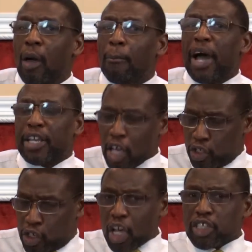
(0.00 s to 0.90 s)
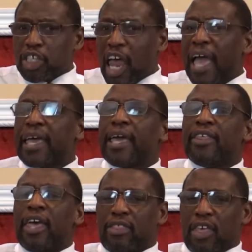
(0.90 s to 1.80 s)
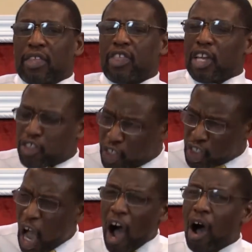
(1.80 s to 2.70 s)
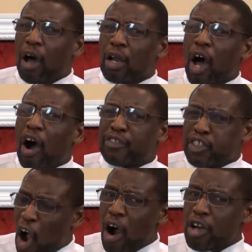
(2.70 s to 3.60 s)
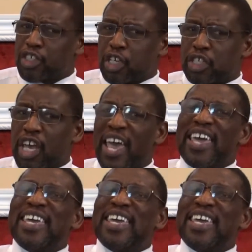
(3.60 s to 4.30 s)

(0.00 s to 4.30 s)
But just like the, the, the Saul of Tarsus,